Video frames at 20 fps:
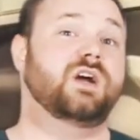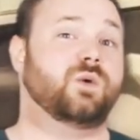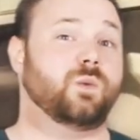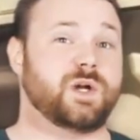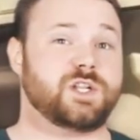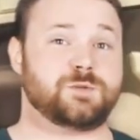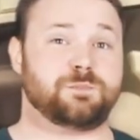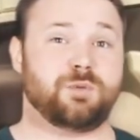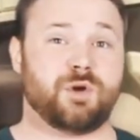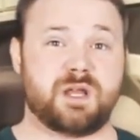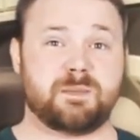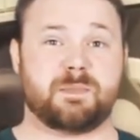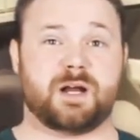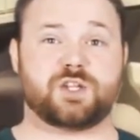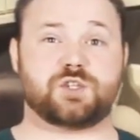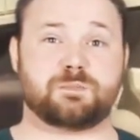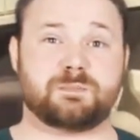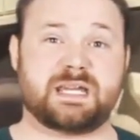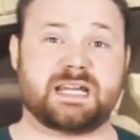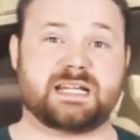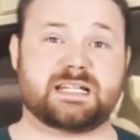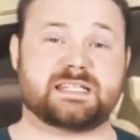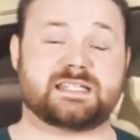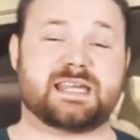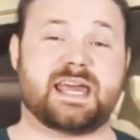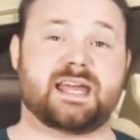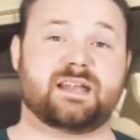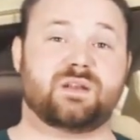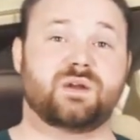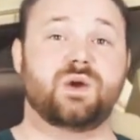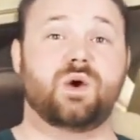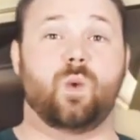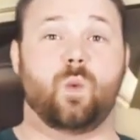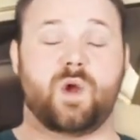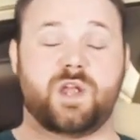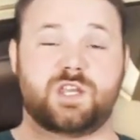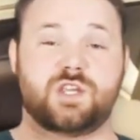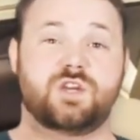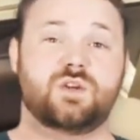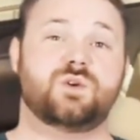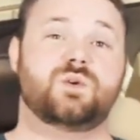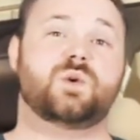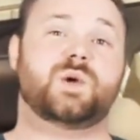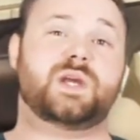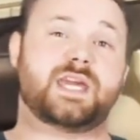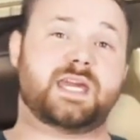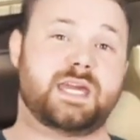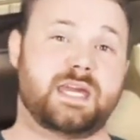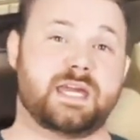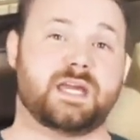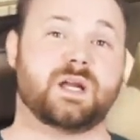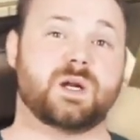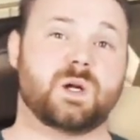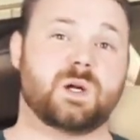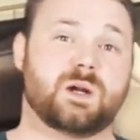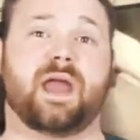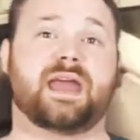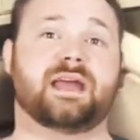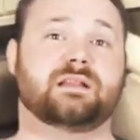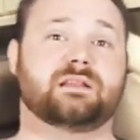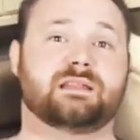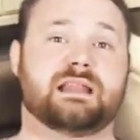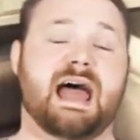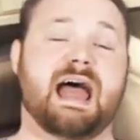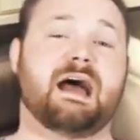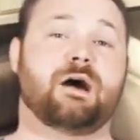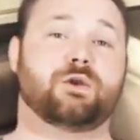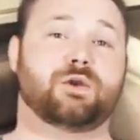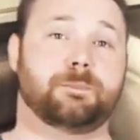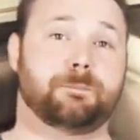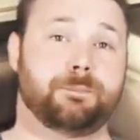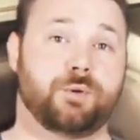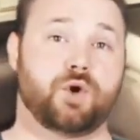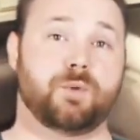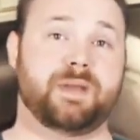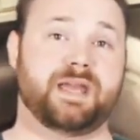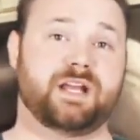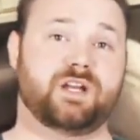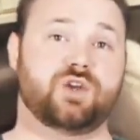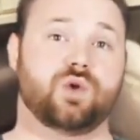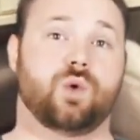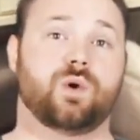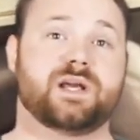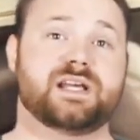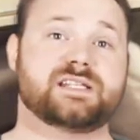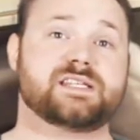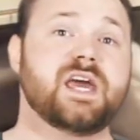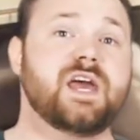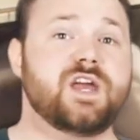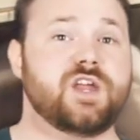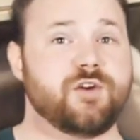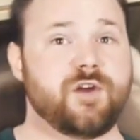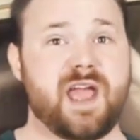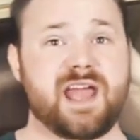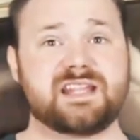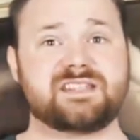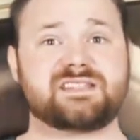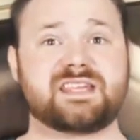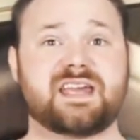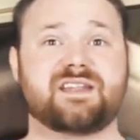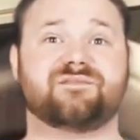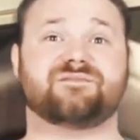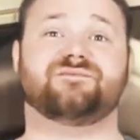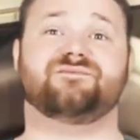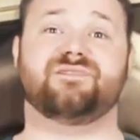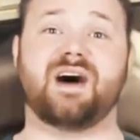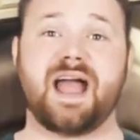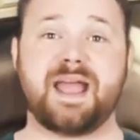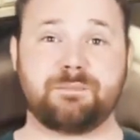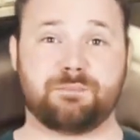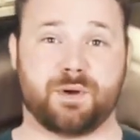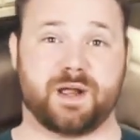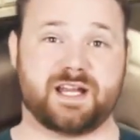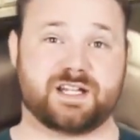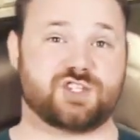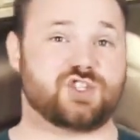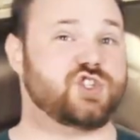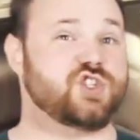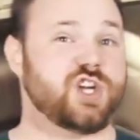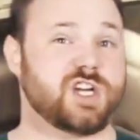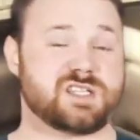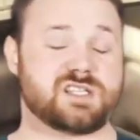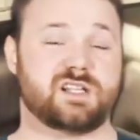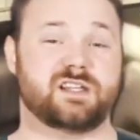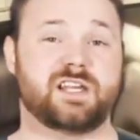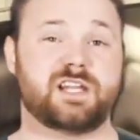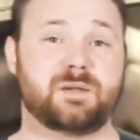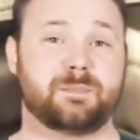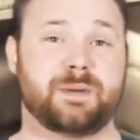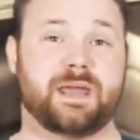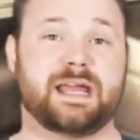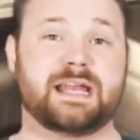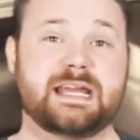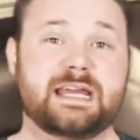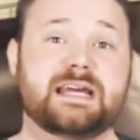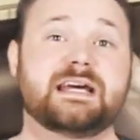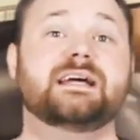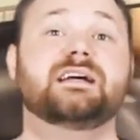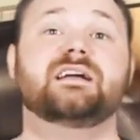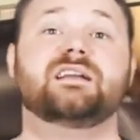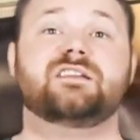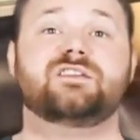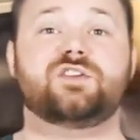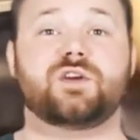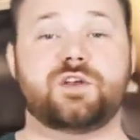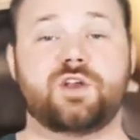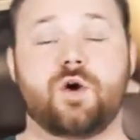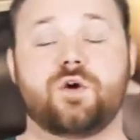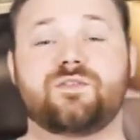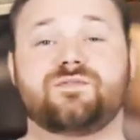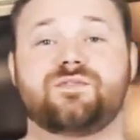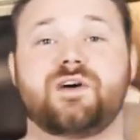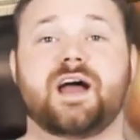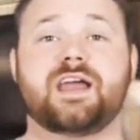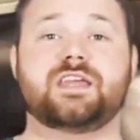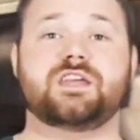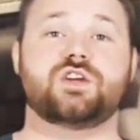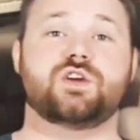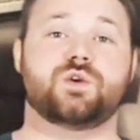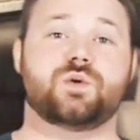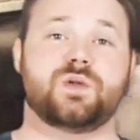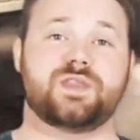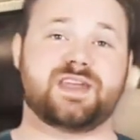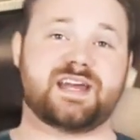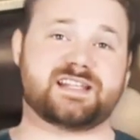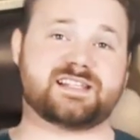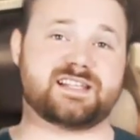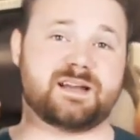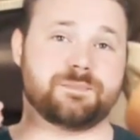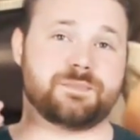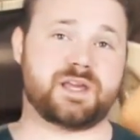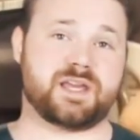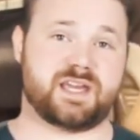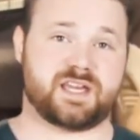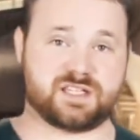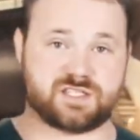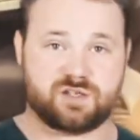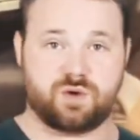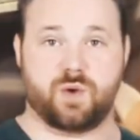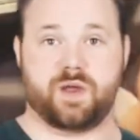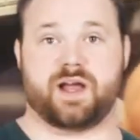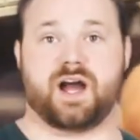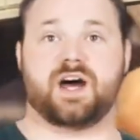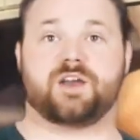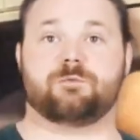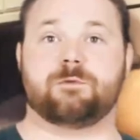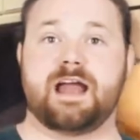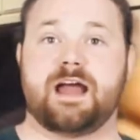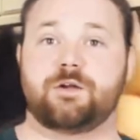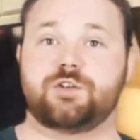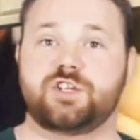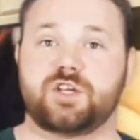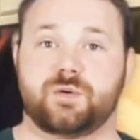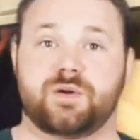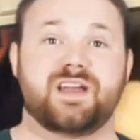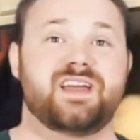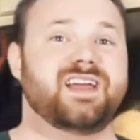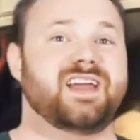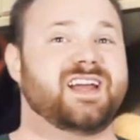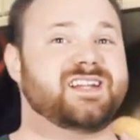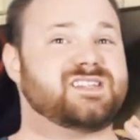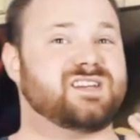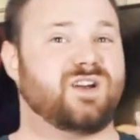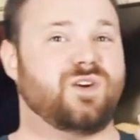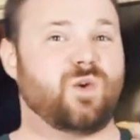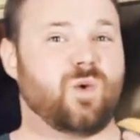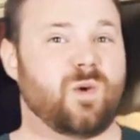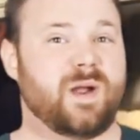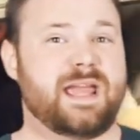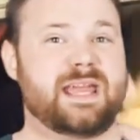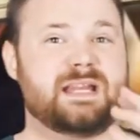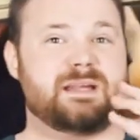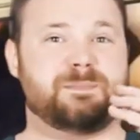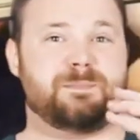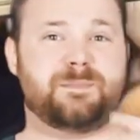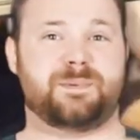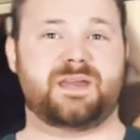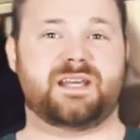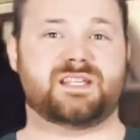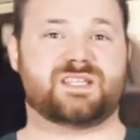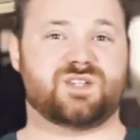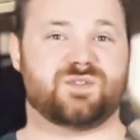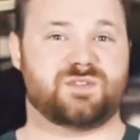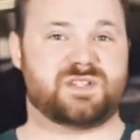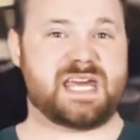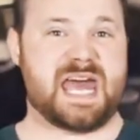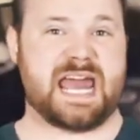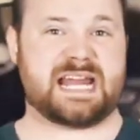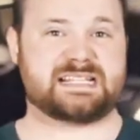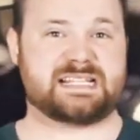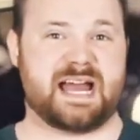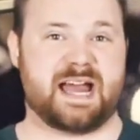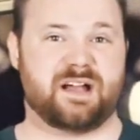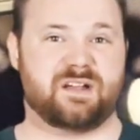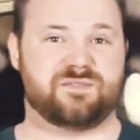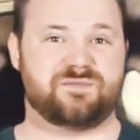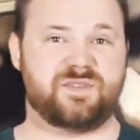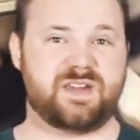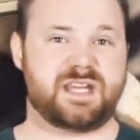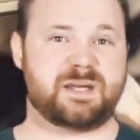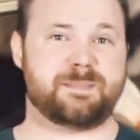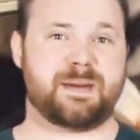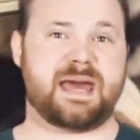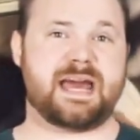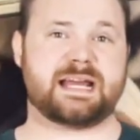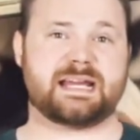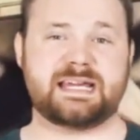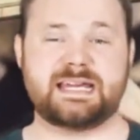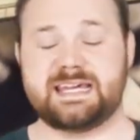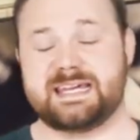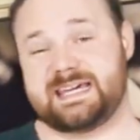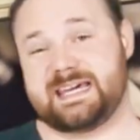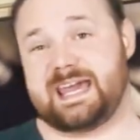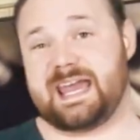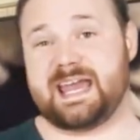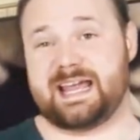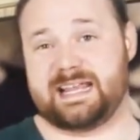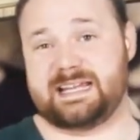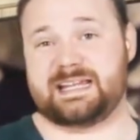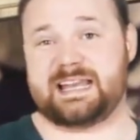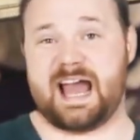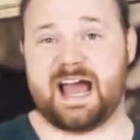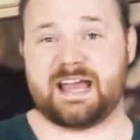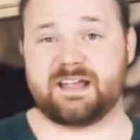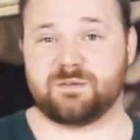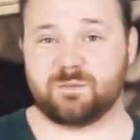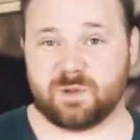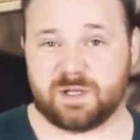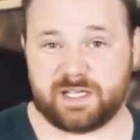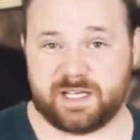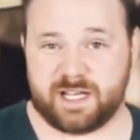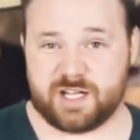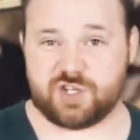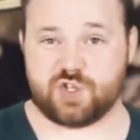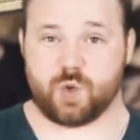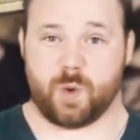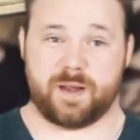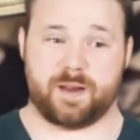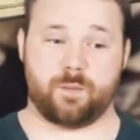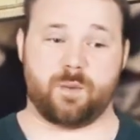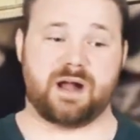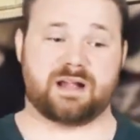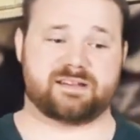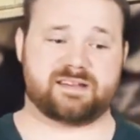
which pretty much means that when you hear a loud booming noise, your headset vibrates just a little bit to notify you that something is going on around you. It's a great piece of tactile feedback, and I really enjoyed it while